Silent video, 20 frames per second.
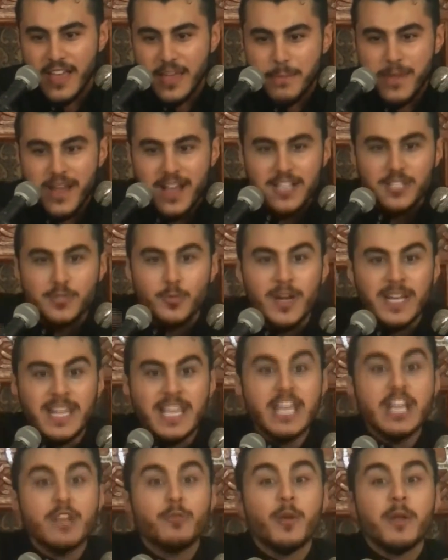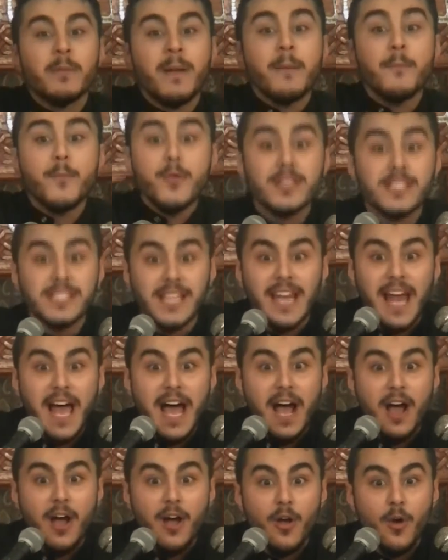Because when he remembers
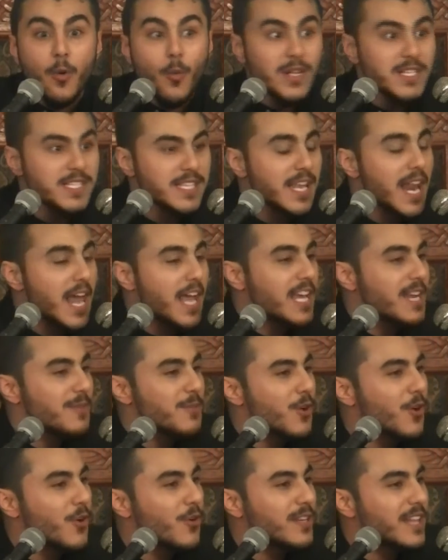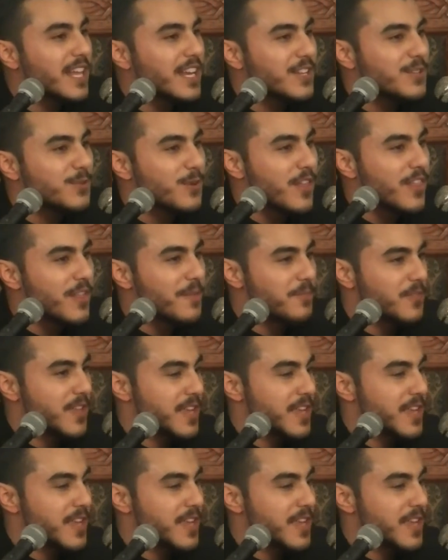salah, what's salah going to be correlated with?